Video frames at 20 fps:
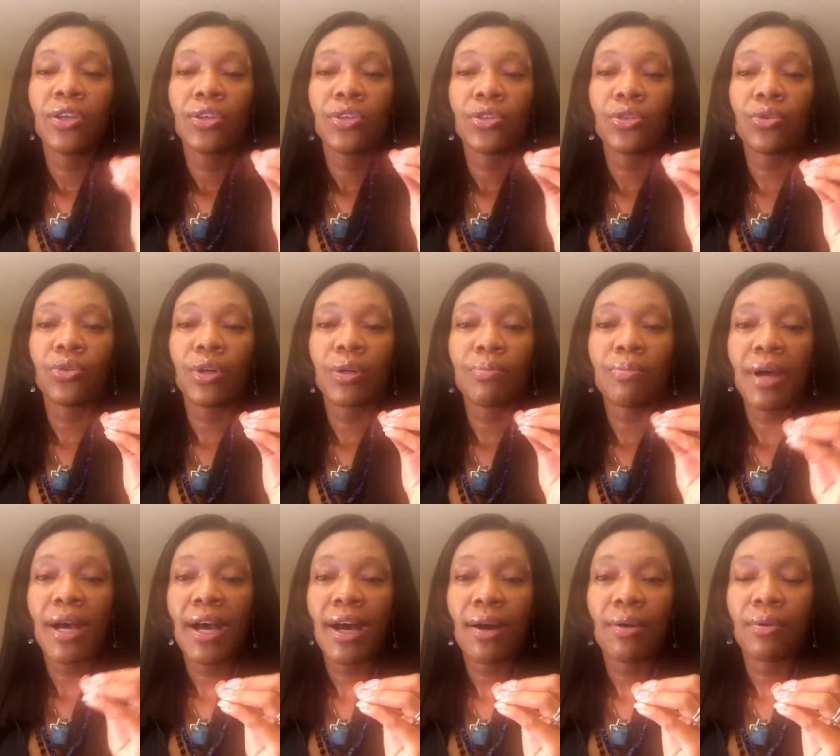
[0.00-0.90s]
your
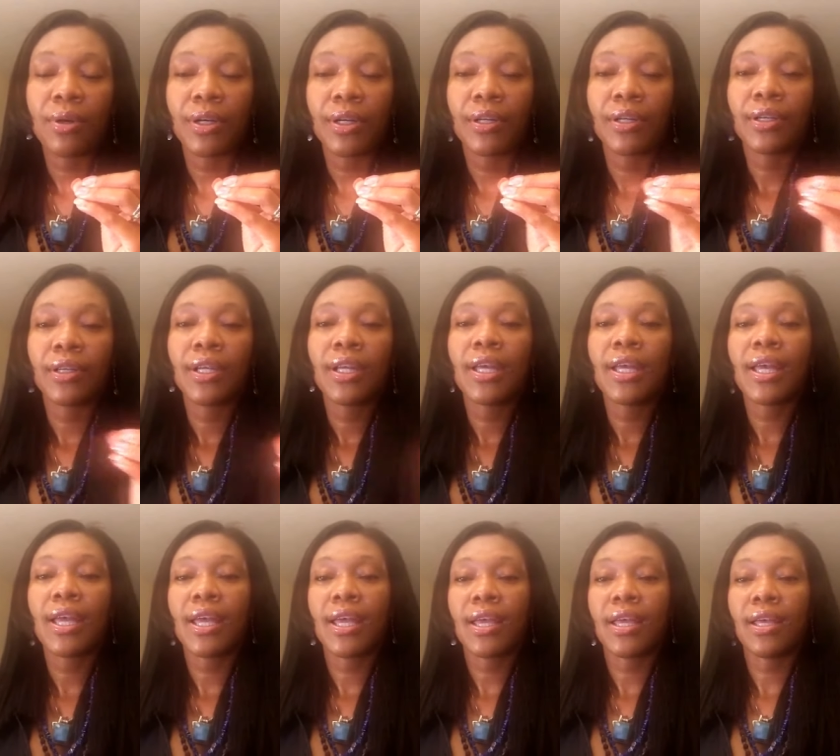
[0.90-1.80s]
power
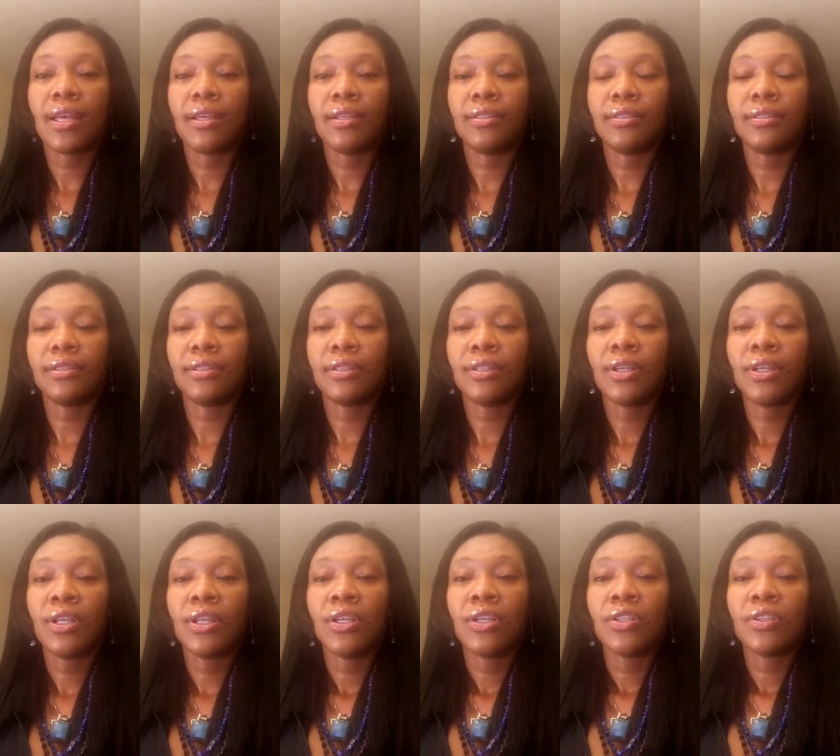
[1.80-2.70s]
and
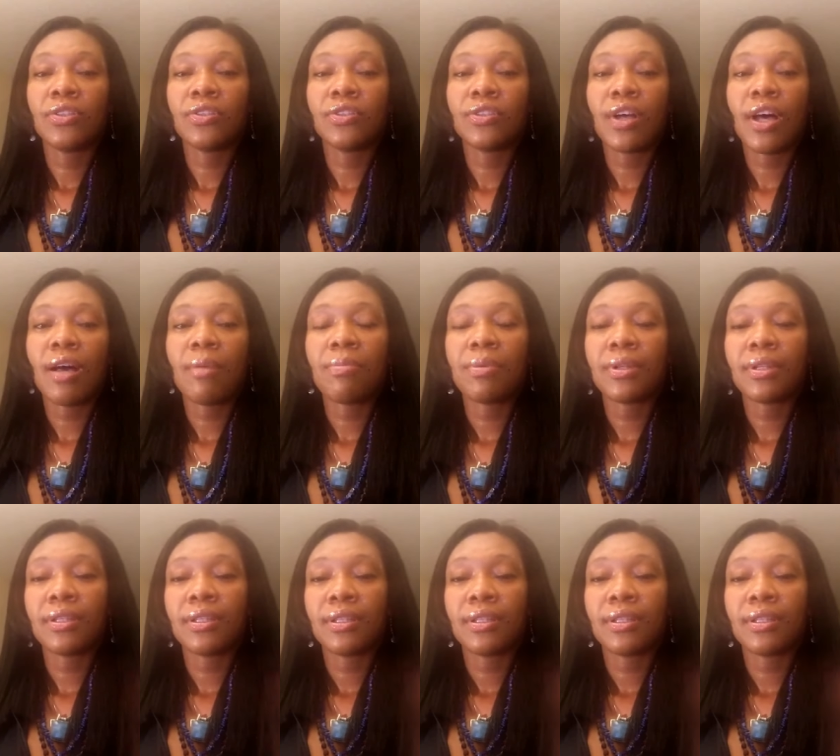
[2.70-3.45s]
stop